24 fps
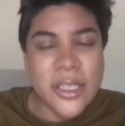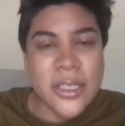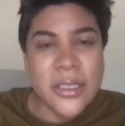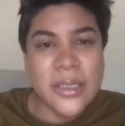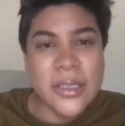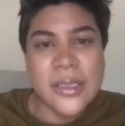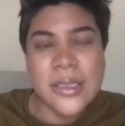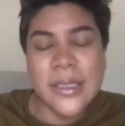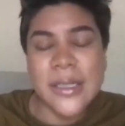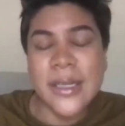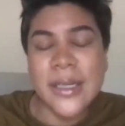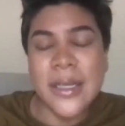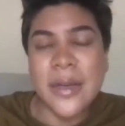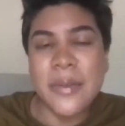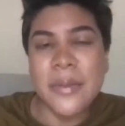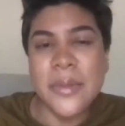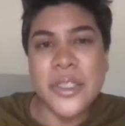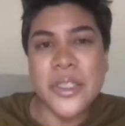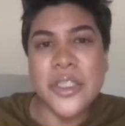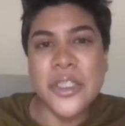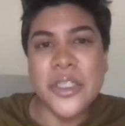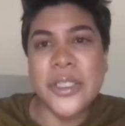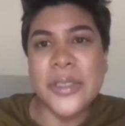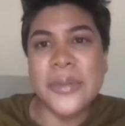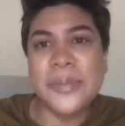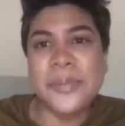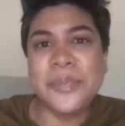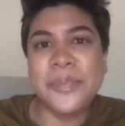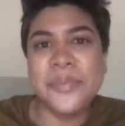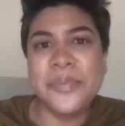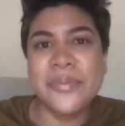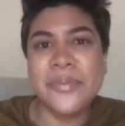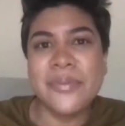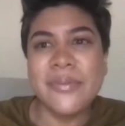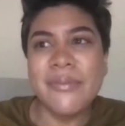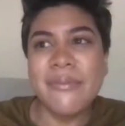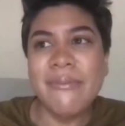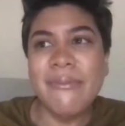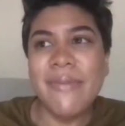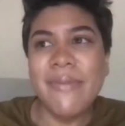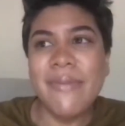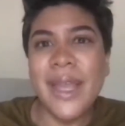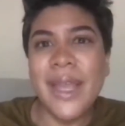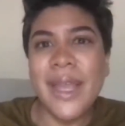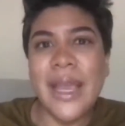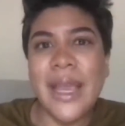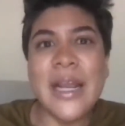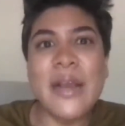the city commission.
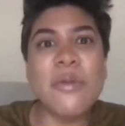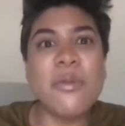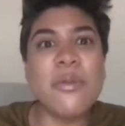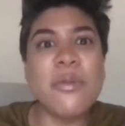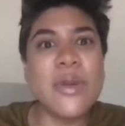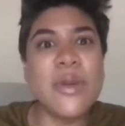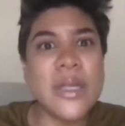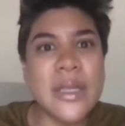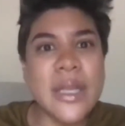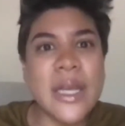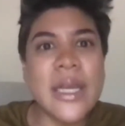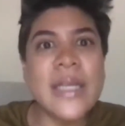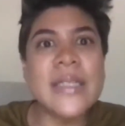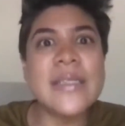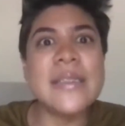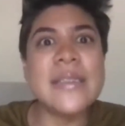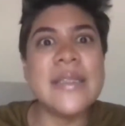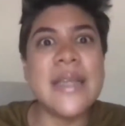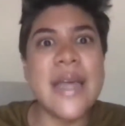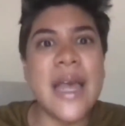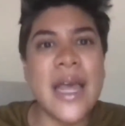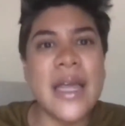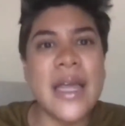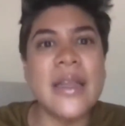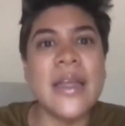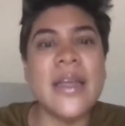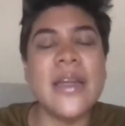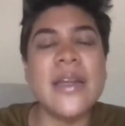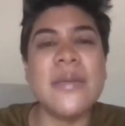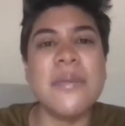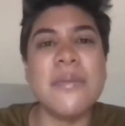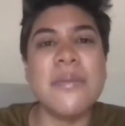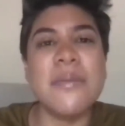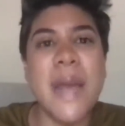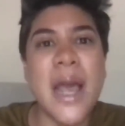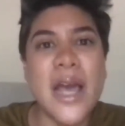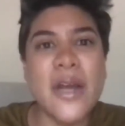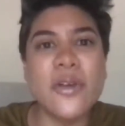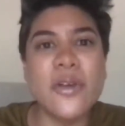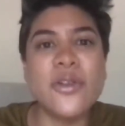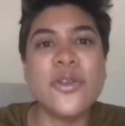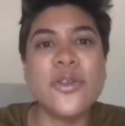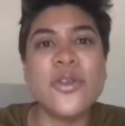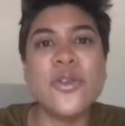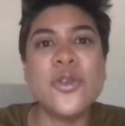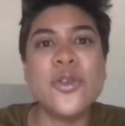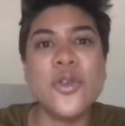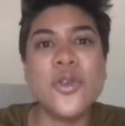And I realized then that it
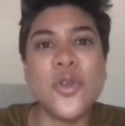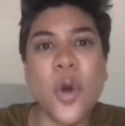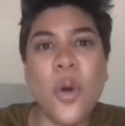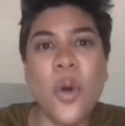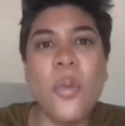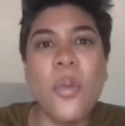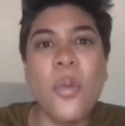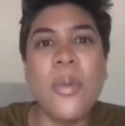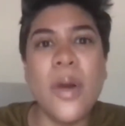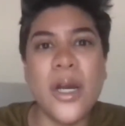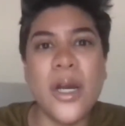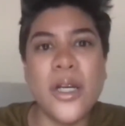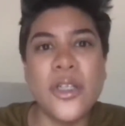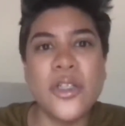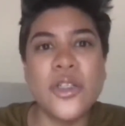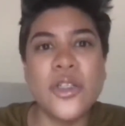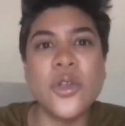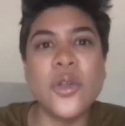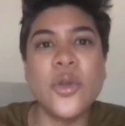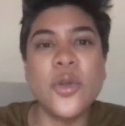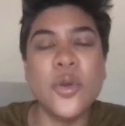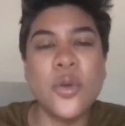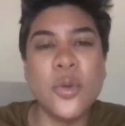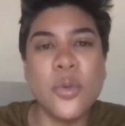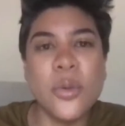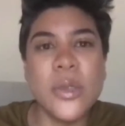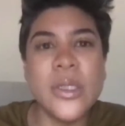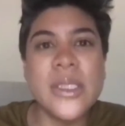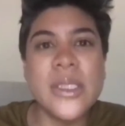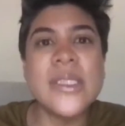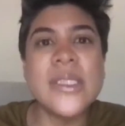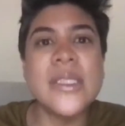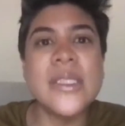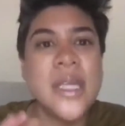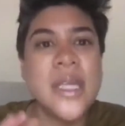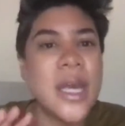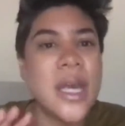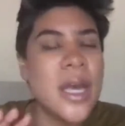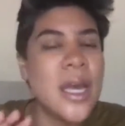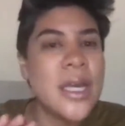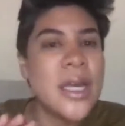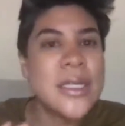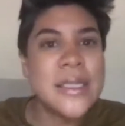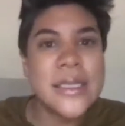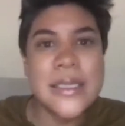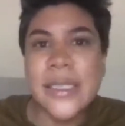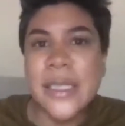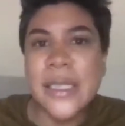mattered so much who was
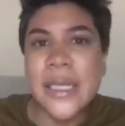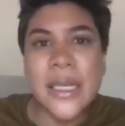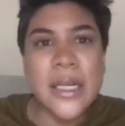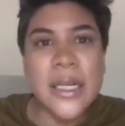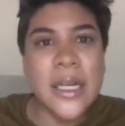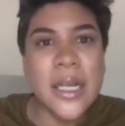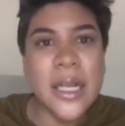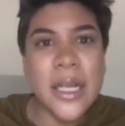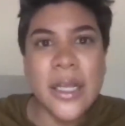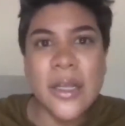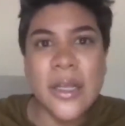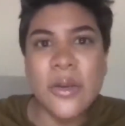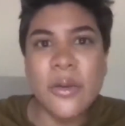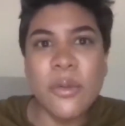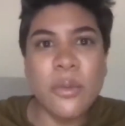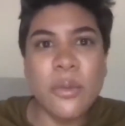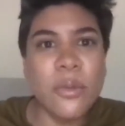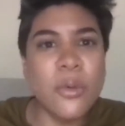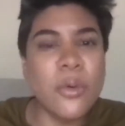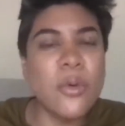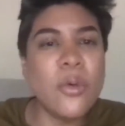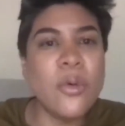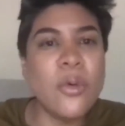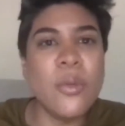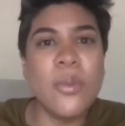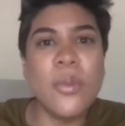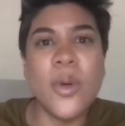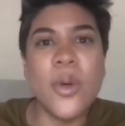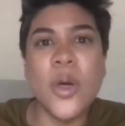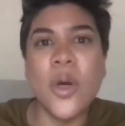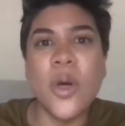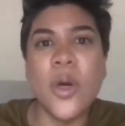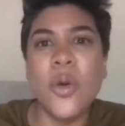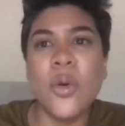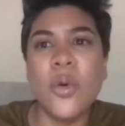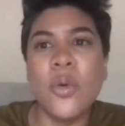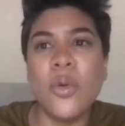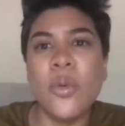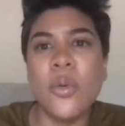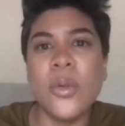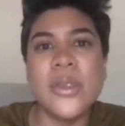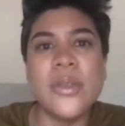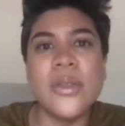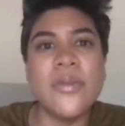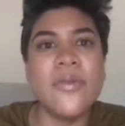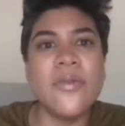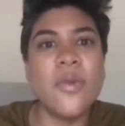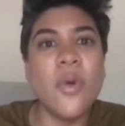sitting in the room, who
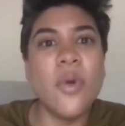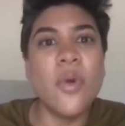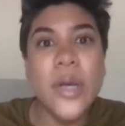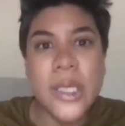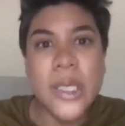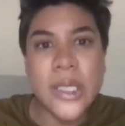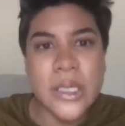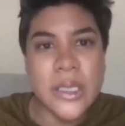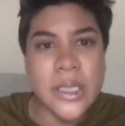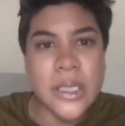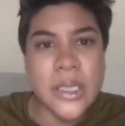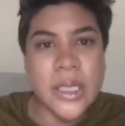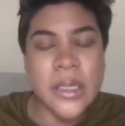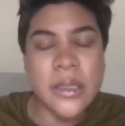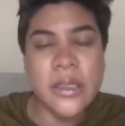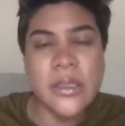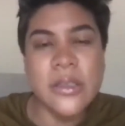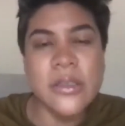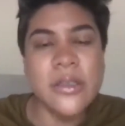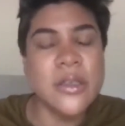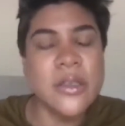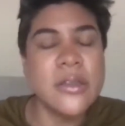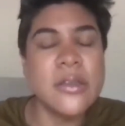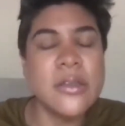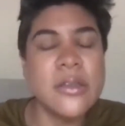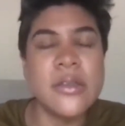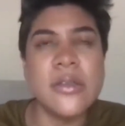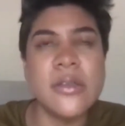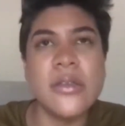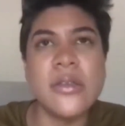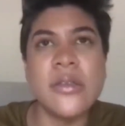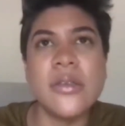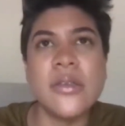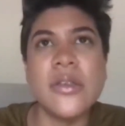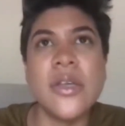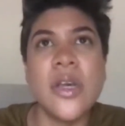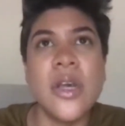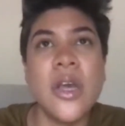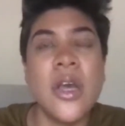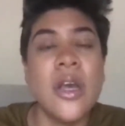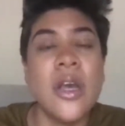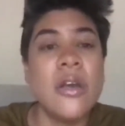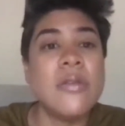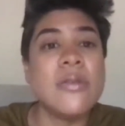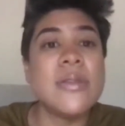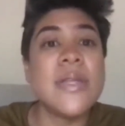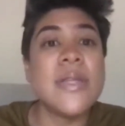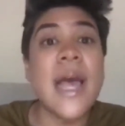was voicing these concerns, who
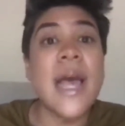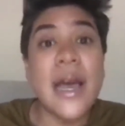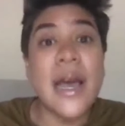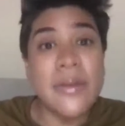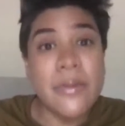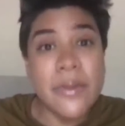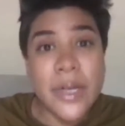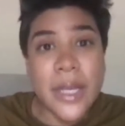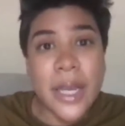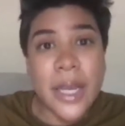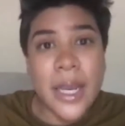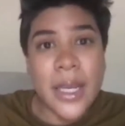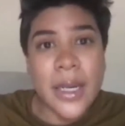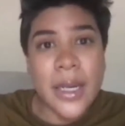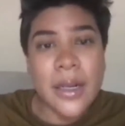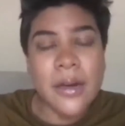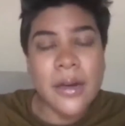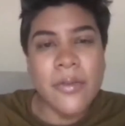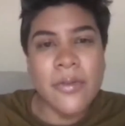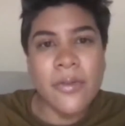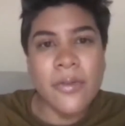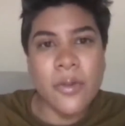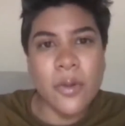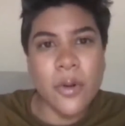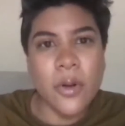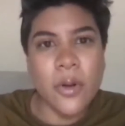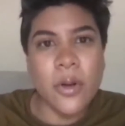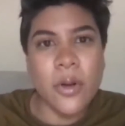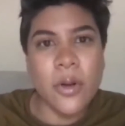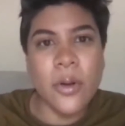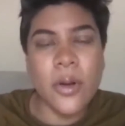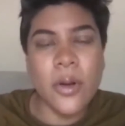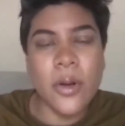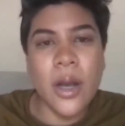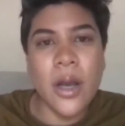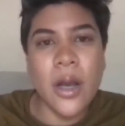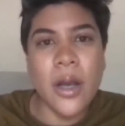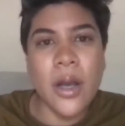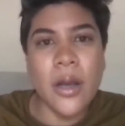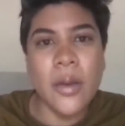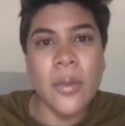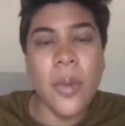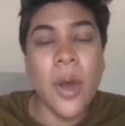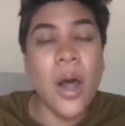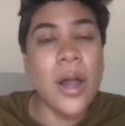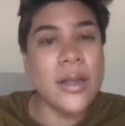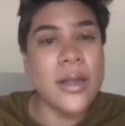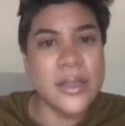was advocating for
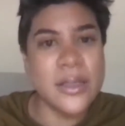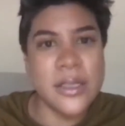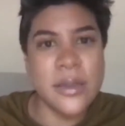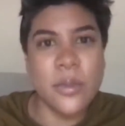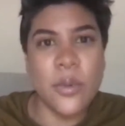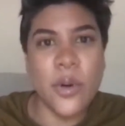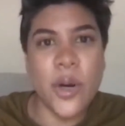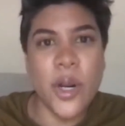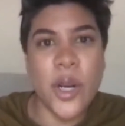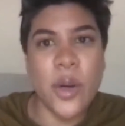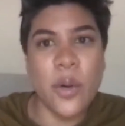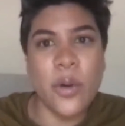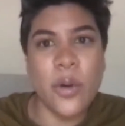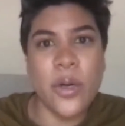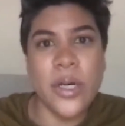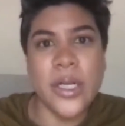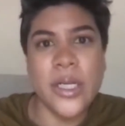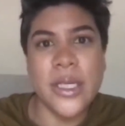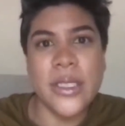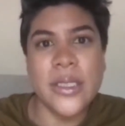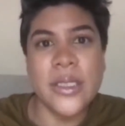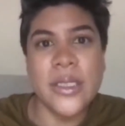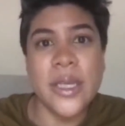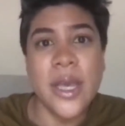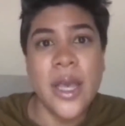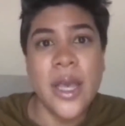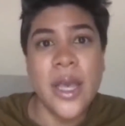policy priorities.